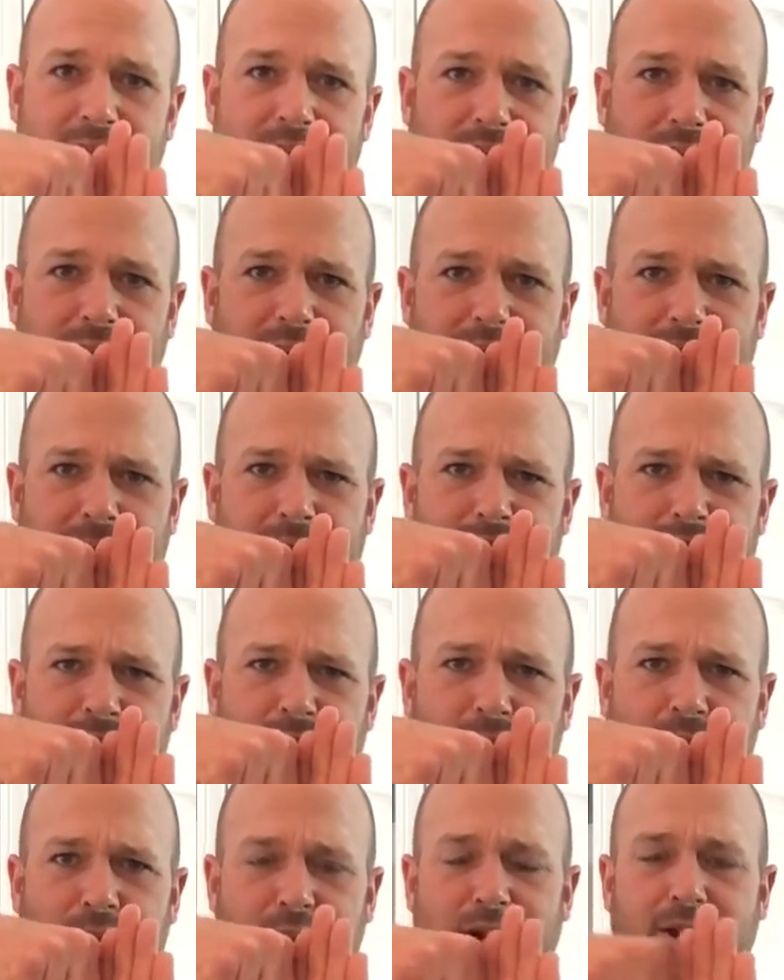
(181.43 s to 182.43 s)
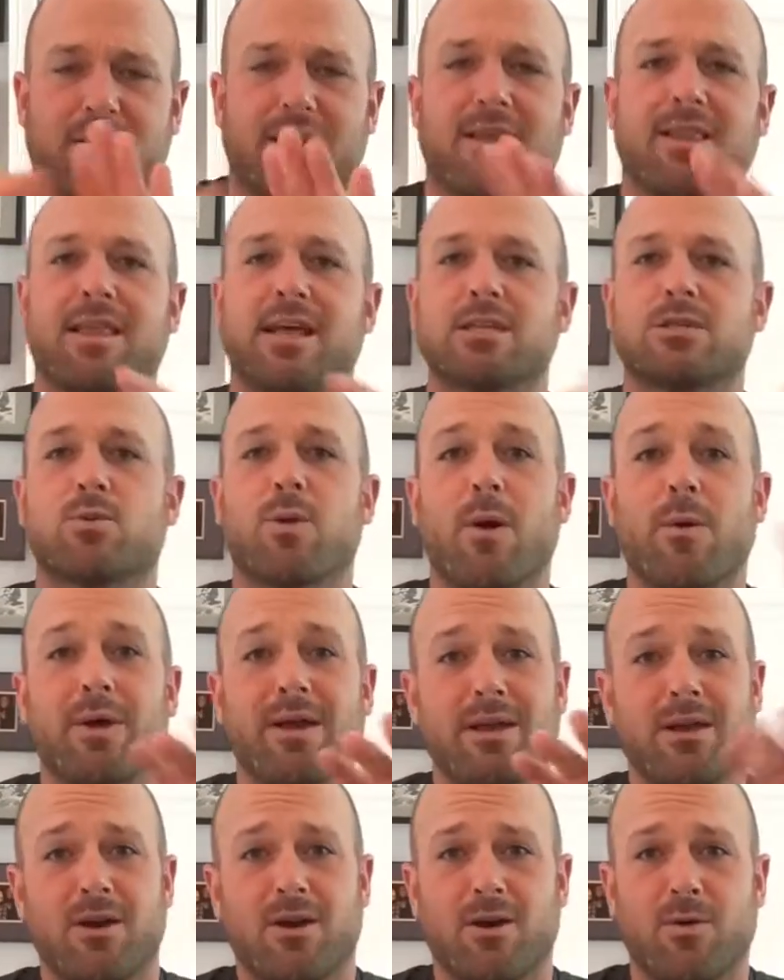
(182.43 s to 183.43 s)
there and turned, and that's why
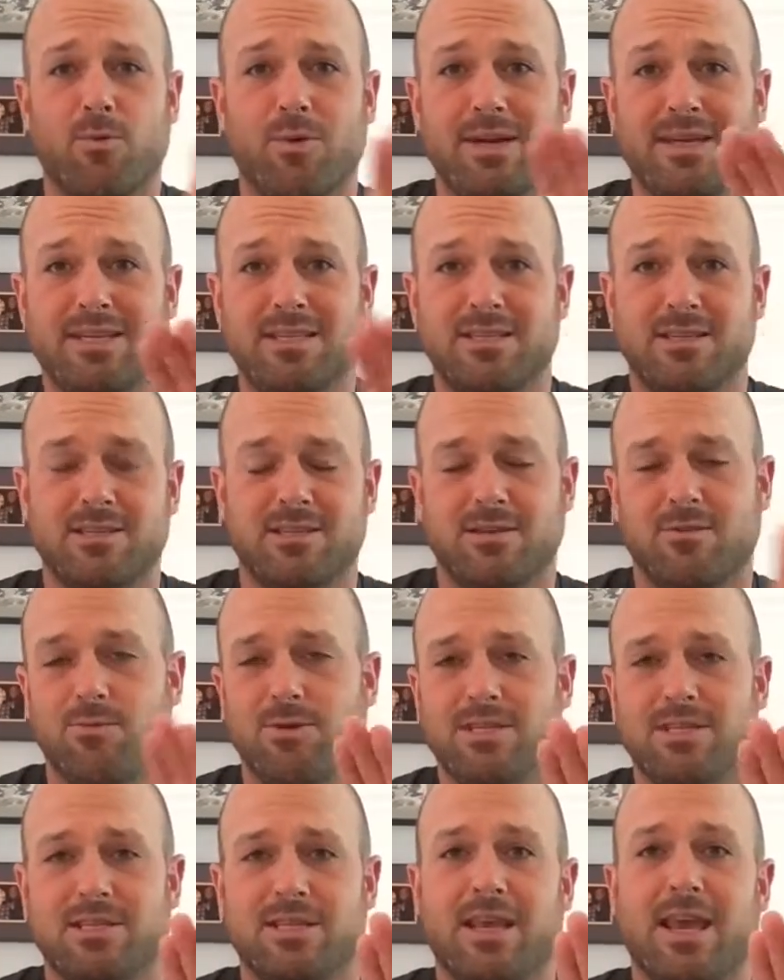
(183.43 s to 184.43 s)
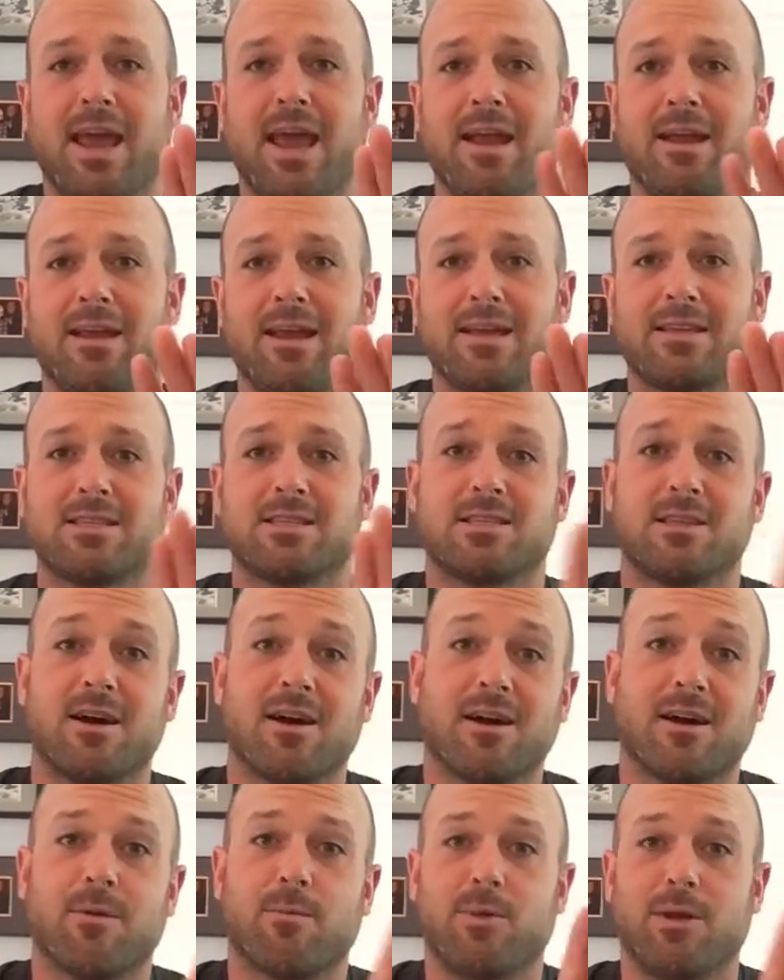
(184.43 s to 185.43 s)
we just can't get
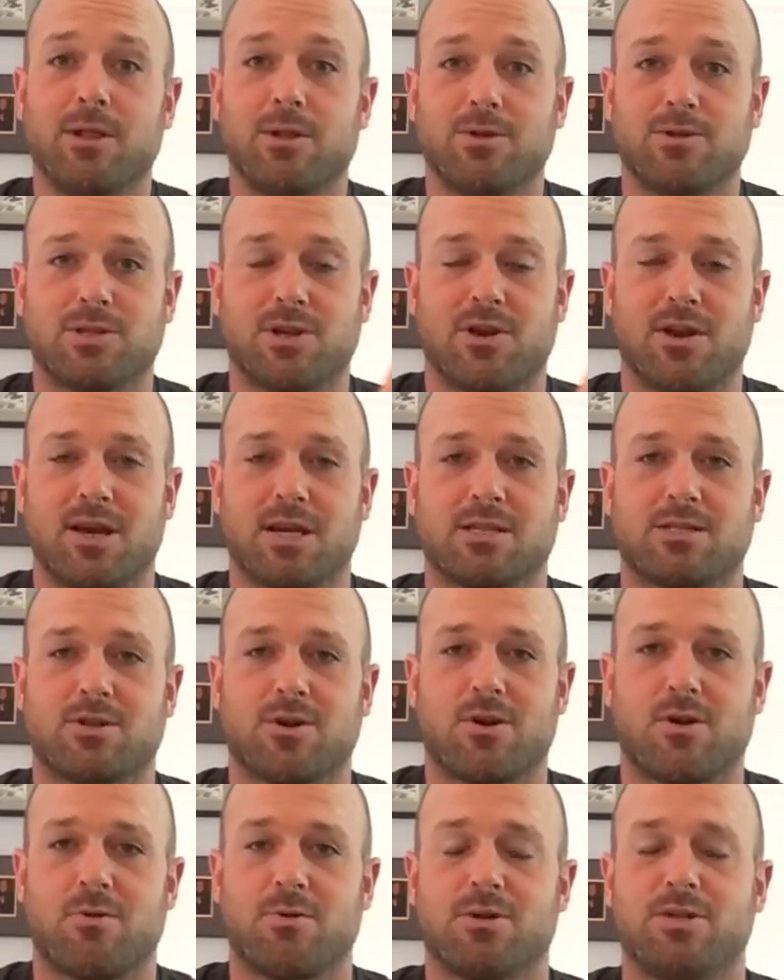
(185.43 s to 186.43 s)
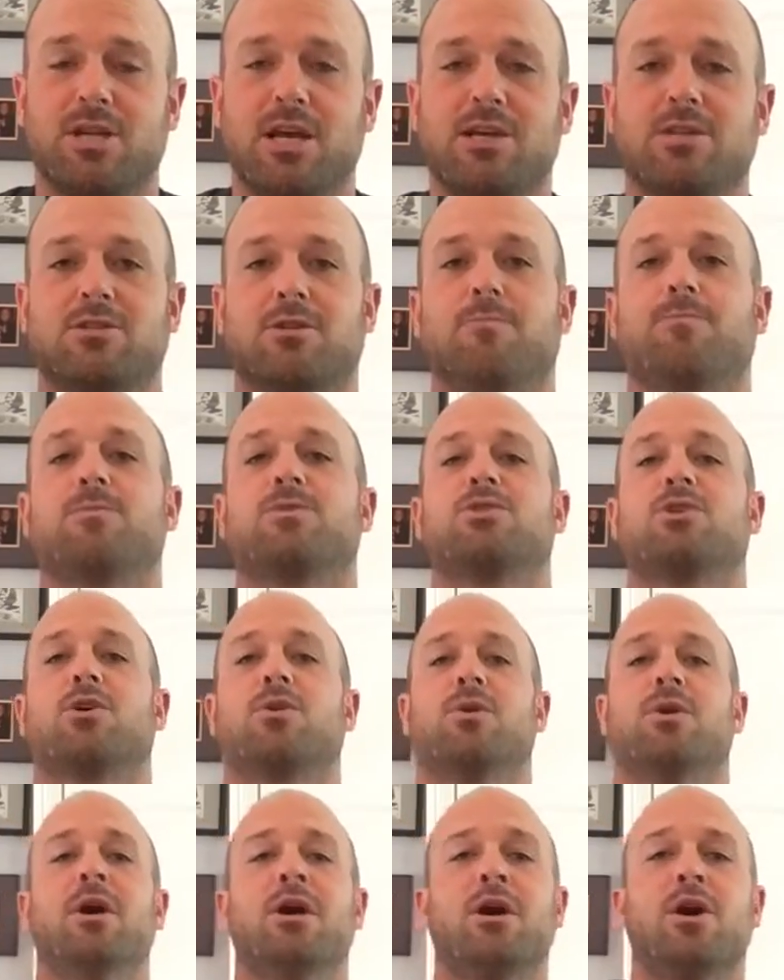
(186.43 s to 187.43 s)
stuck, and we lose our external rotation.
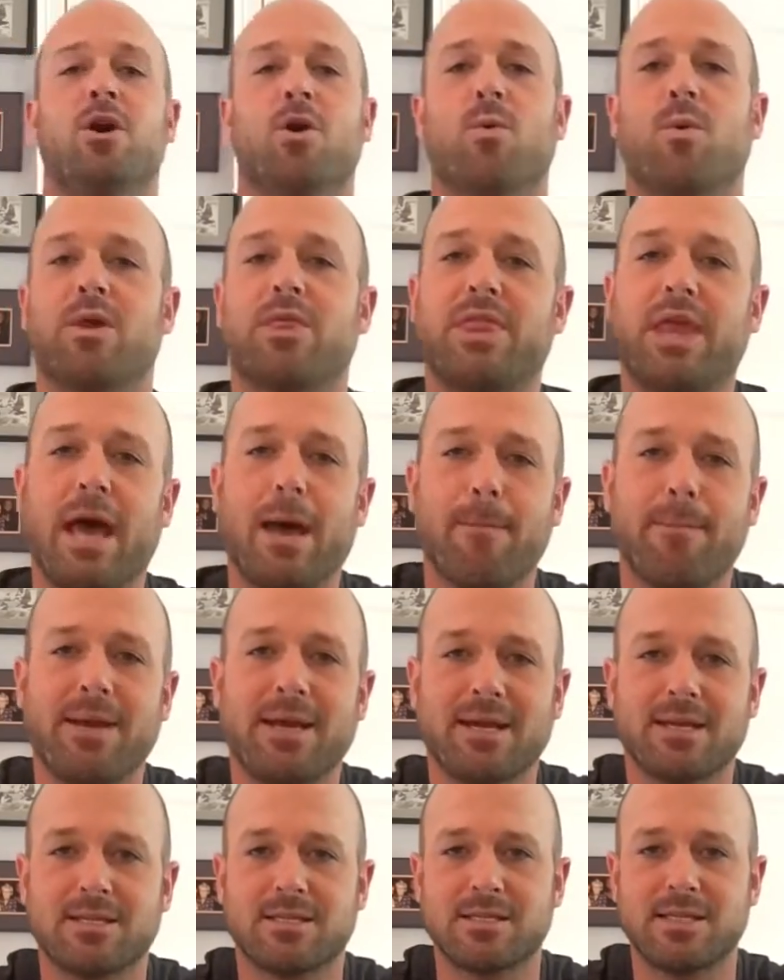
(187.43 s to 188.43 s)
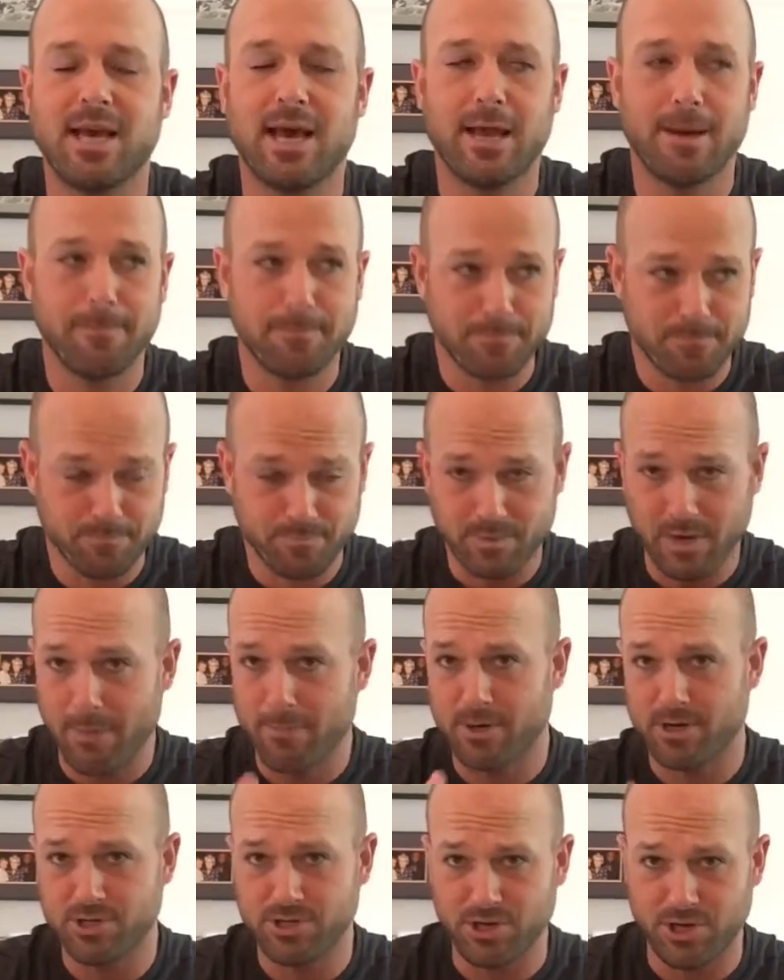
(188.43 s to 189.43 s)
So with that being said, I'm
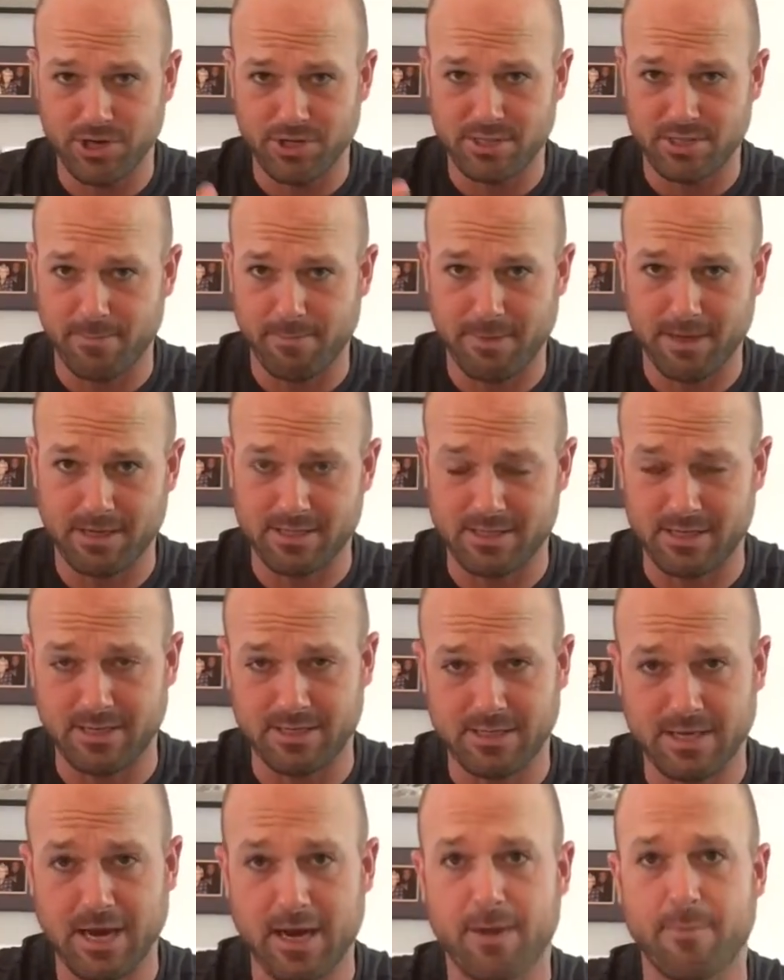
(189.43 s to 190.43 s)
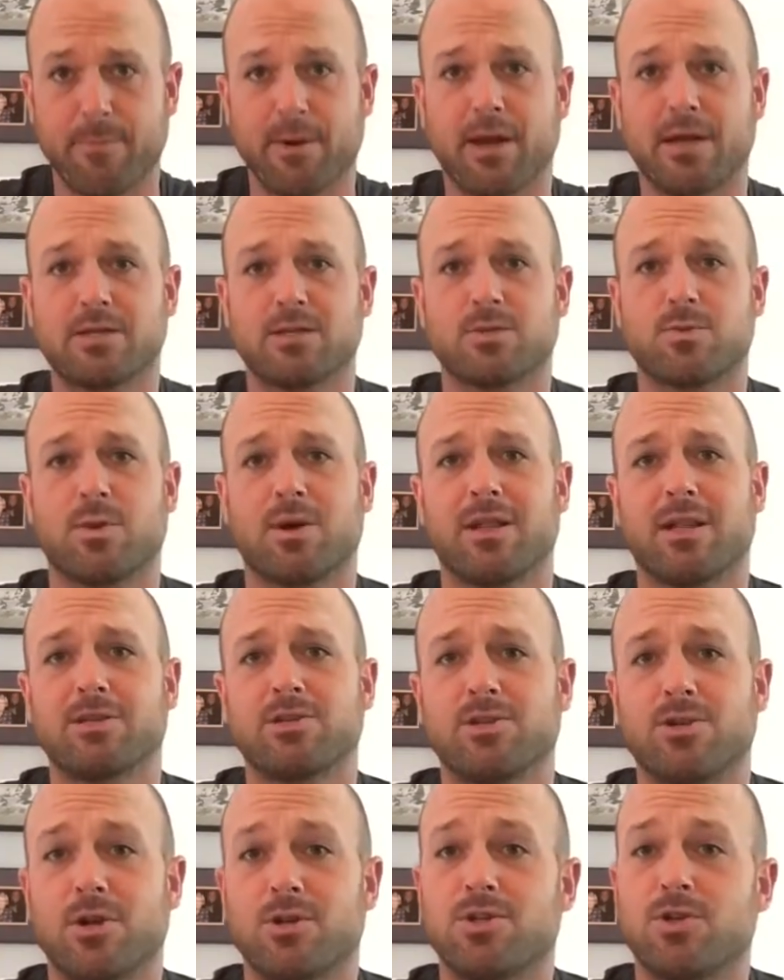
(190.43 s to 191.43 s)
going to show you something else in a second, but I just want to
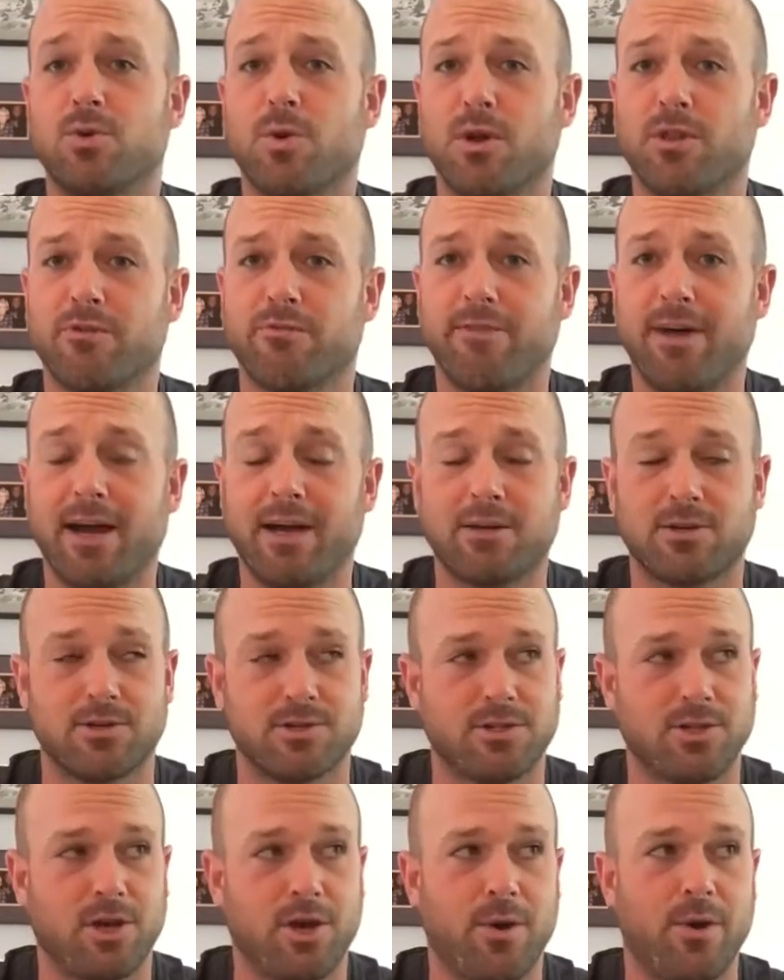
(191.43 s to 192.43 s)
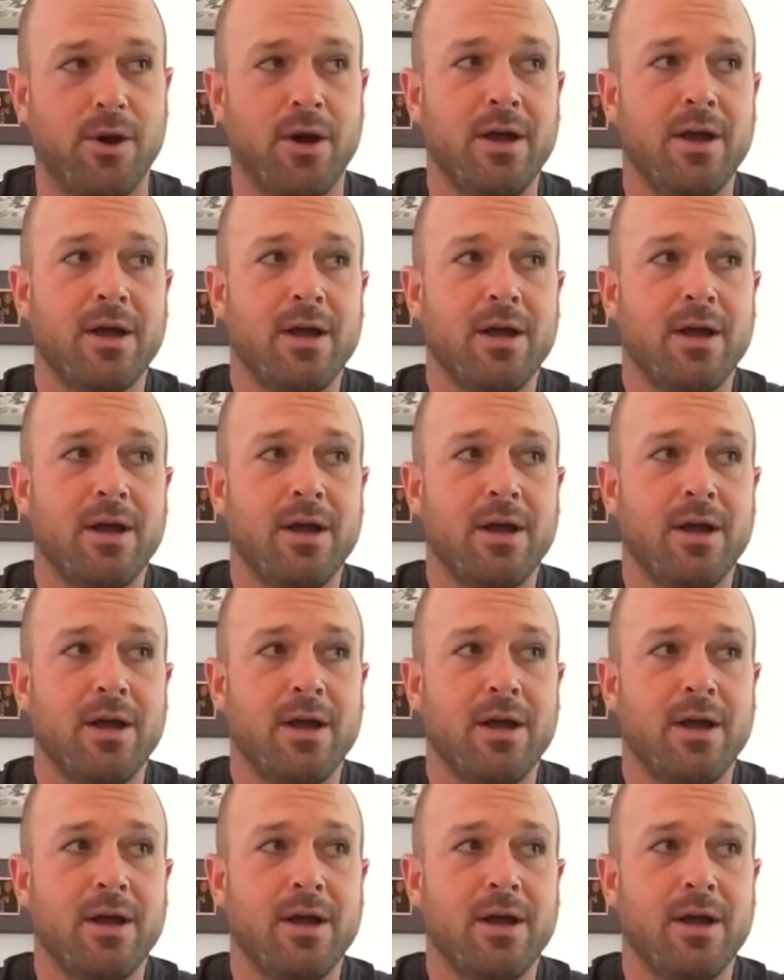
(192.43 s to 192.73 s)
let you know two other factors. You